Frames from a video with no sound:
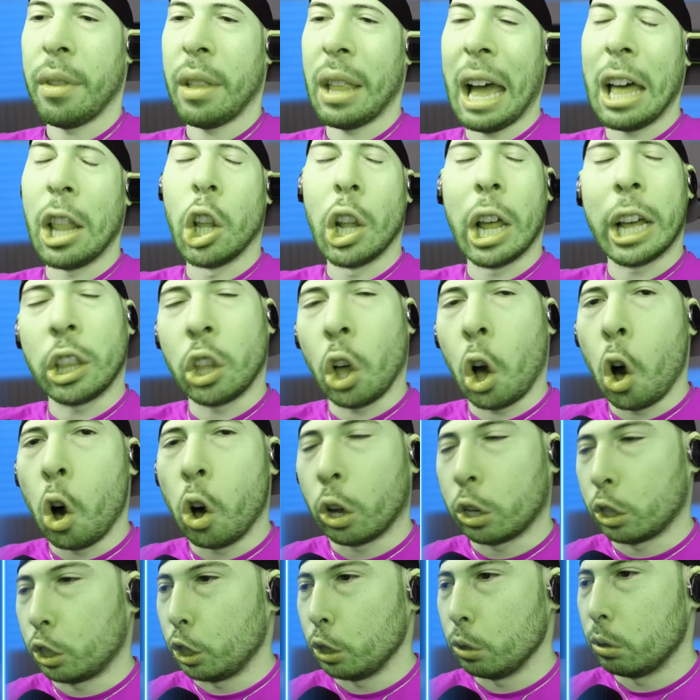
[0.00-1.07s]
That looked like the
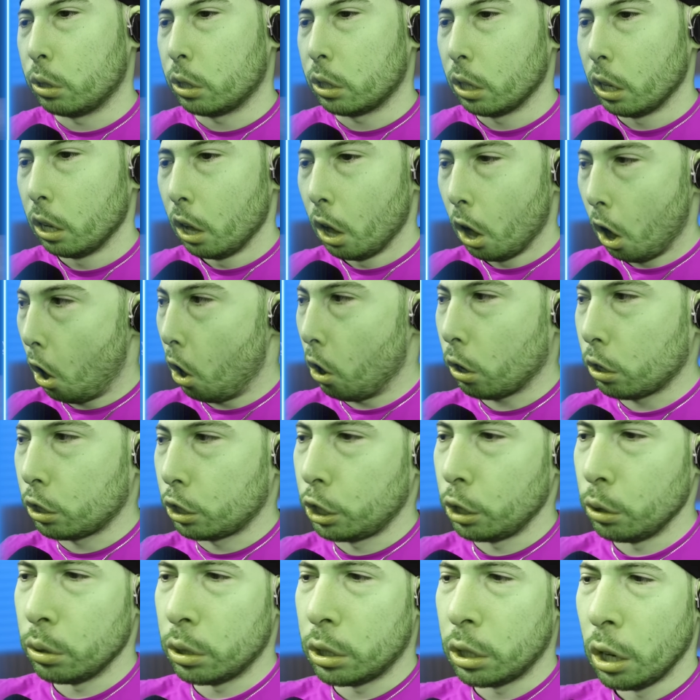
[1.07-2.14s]
Hulk juice. Hulk
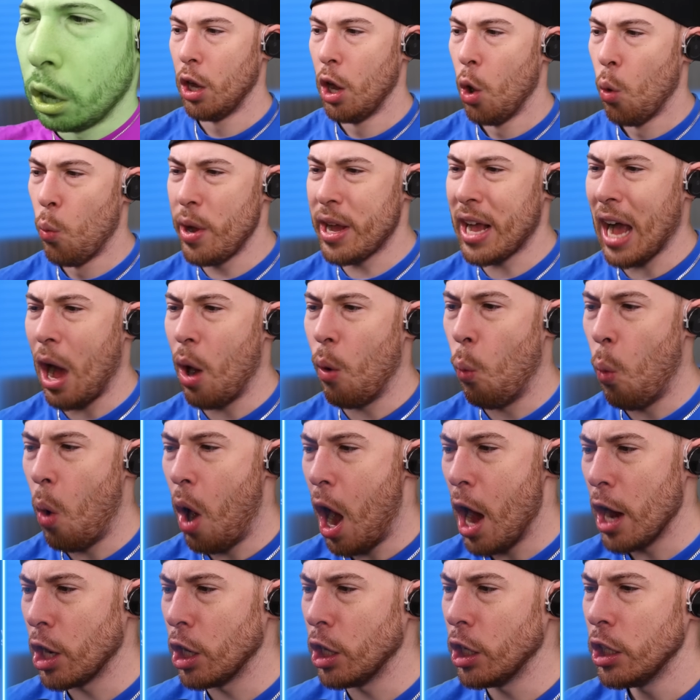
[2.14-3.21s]
juice. We got
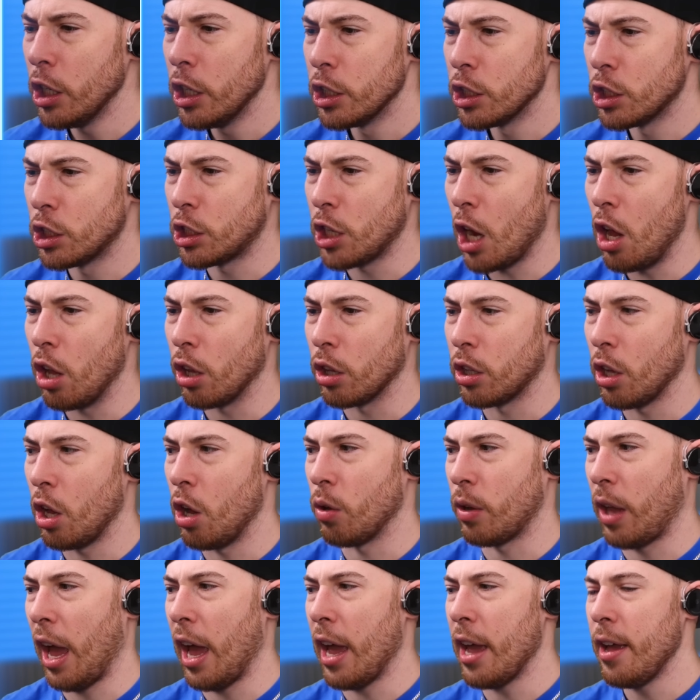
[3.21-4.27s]
water, salt.
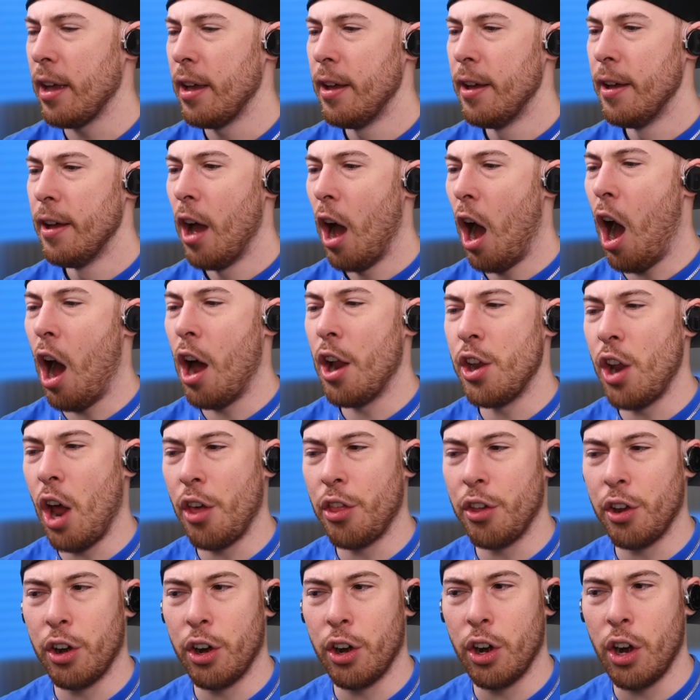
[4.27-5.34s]
Okay.
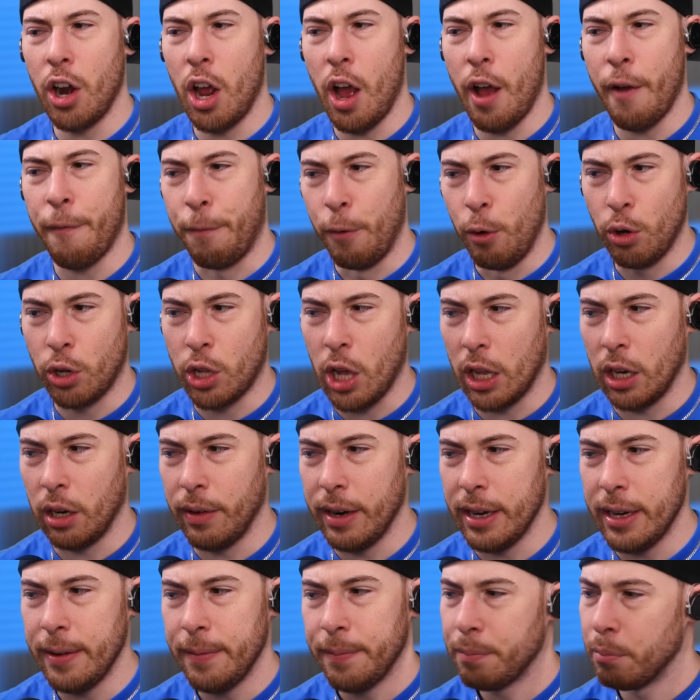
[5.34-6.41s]
Another food
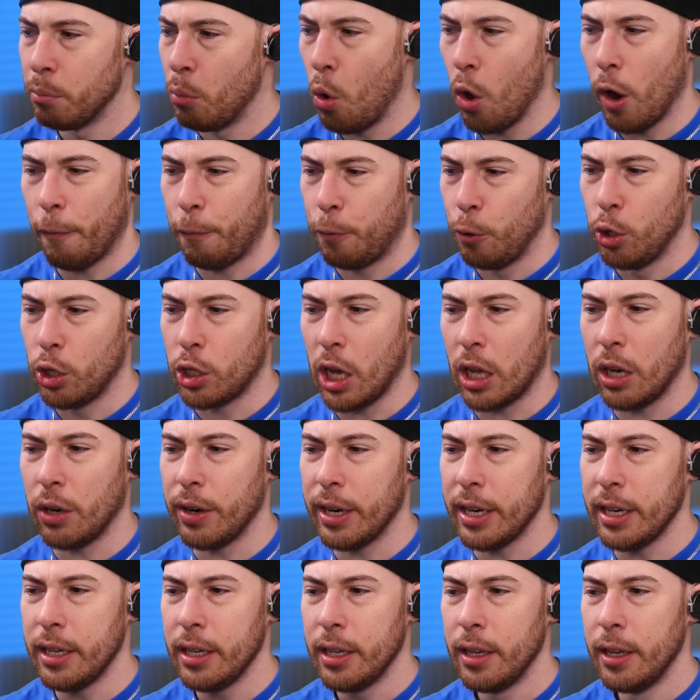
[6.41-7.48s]
coloring. More food
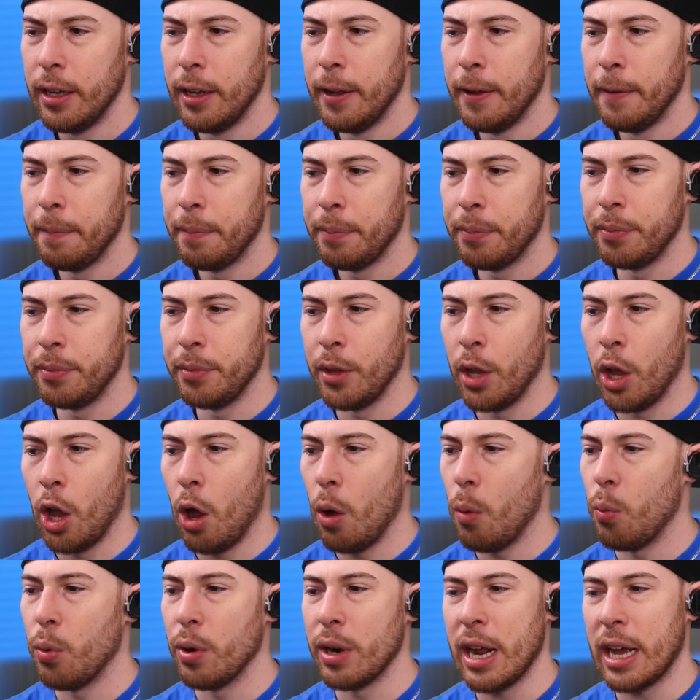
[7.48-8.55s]
coloring.
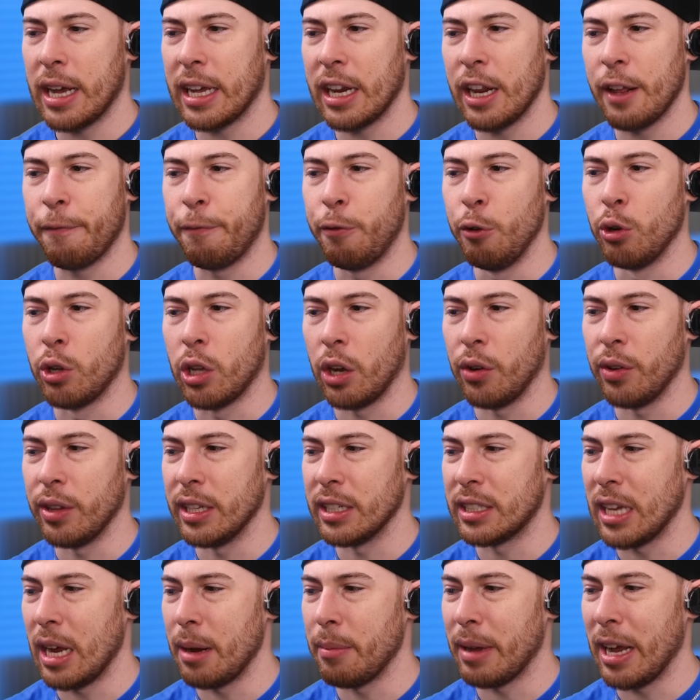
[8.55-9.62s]
Nope. We're not getting food coloring
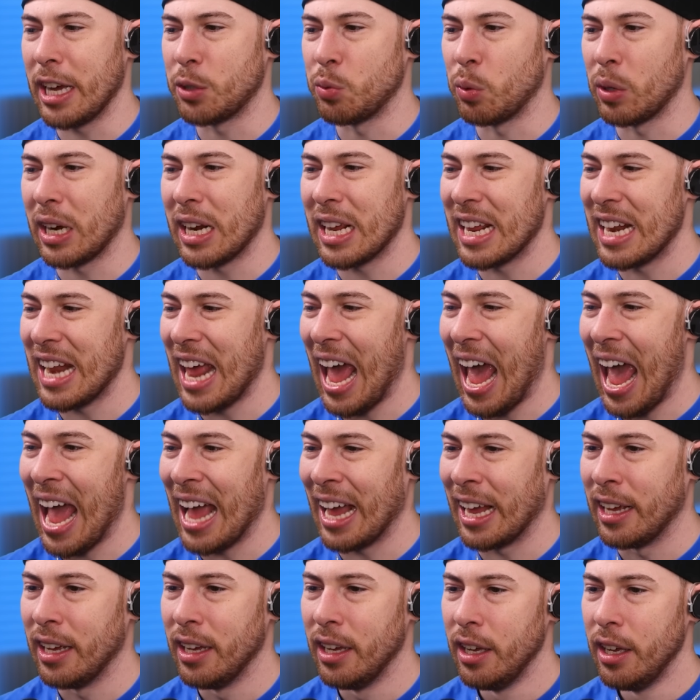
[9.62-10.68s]
this time, guys. We're getting an
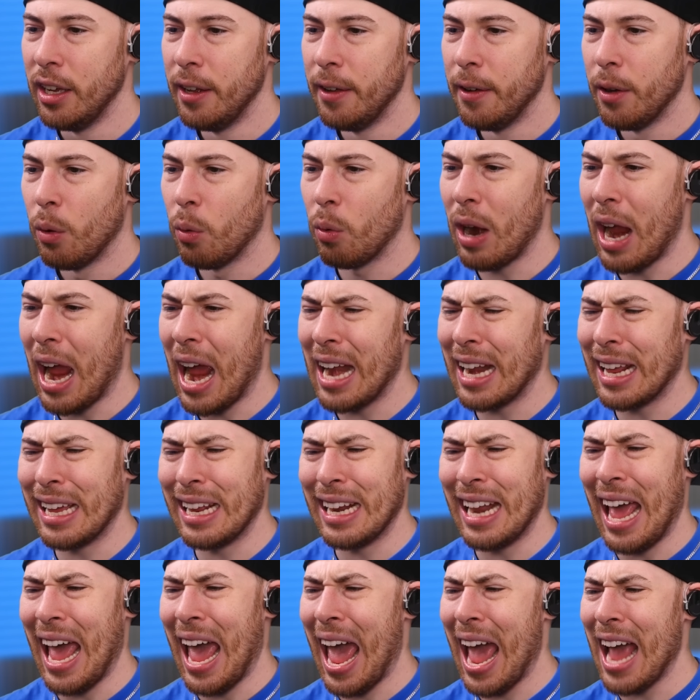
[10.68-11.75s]
egg. We're adding
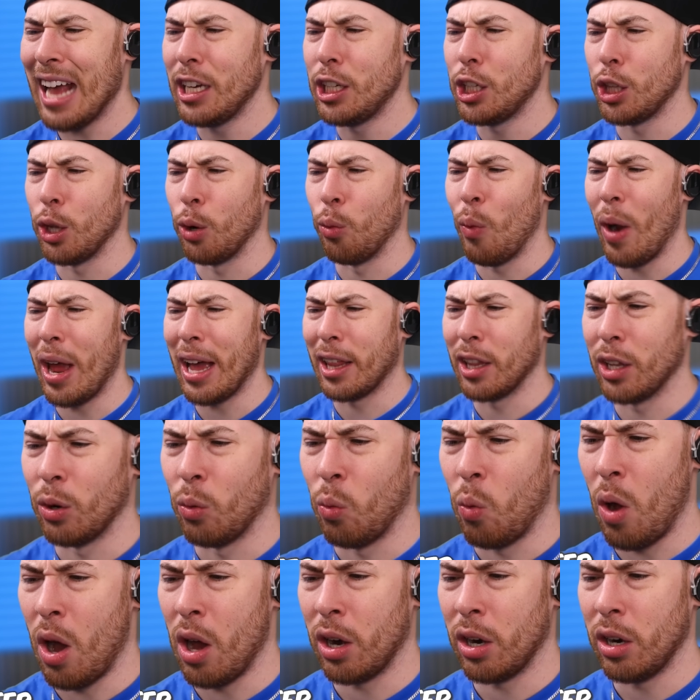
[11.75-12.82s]
an egg to the regular
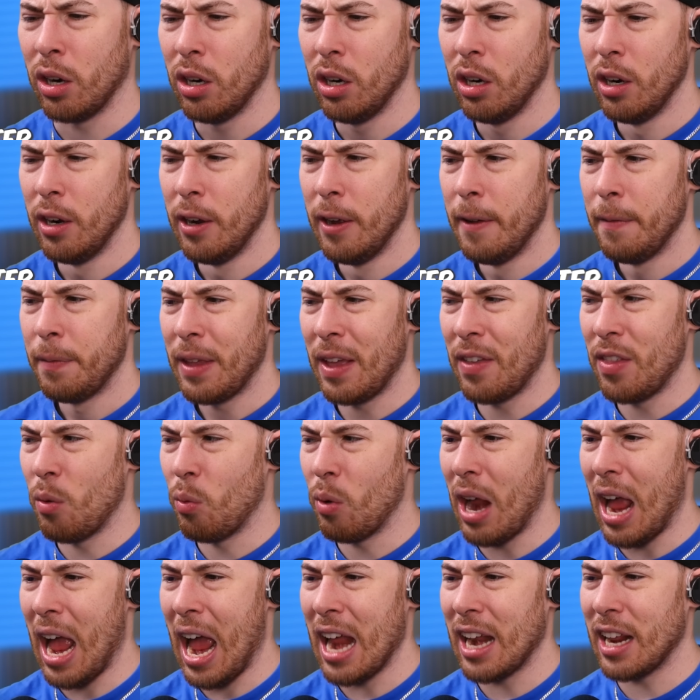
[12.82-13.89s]
water. And then
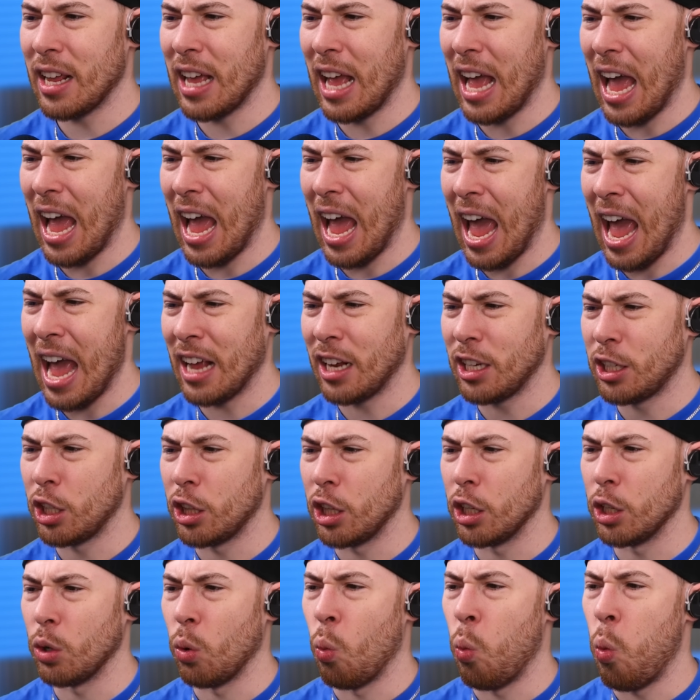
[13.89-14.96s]
we're adding an egg to
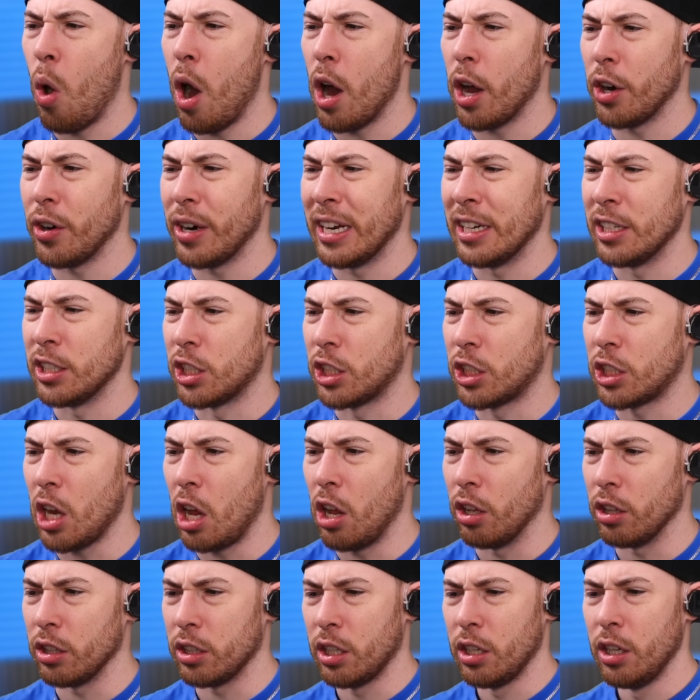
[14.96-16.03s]
the water and
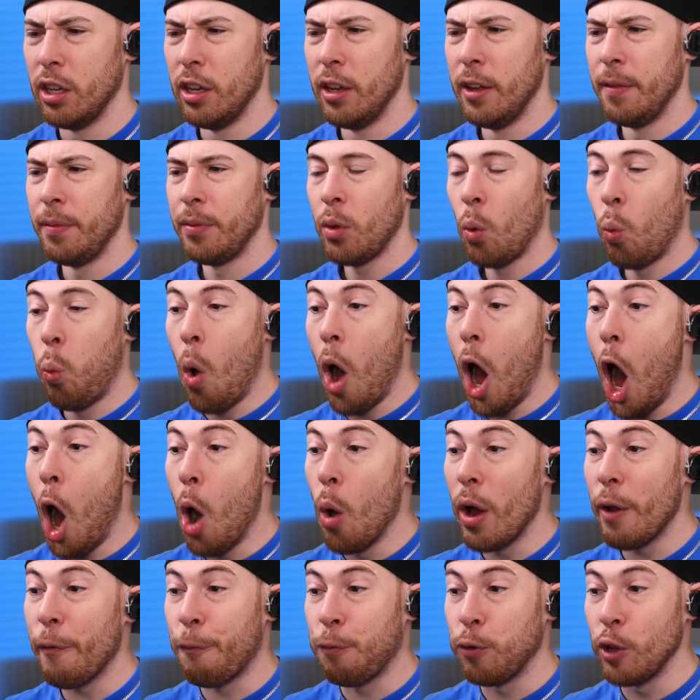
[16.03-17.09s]
salt.
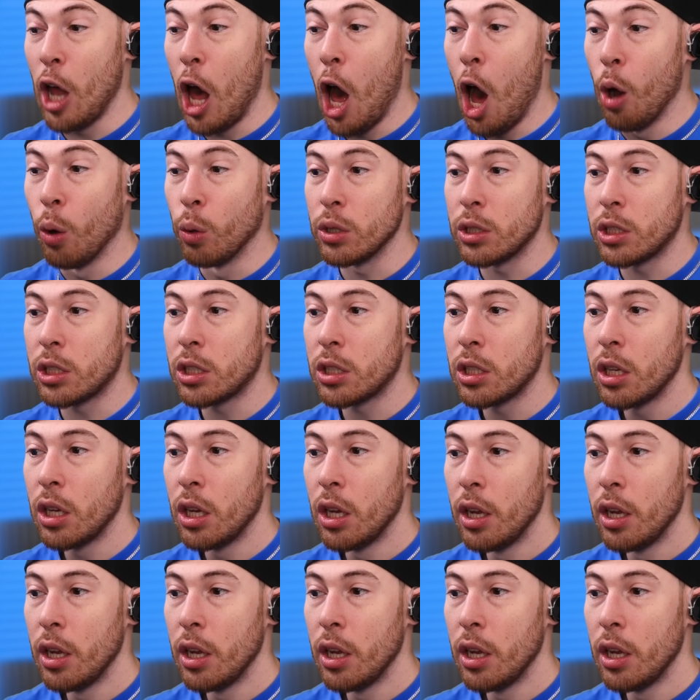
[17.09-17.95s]
Whoa, it floats.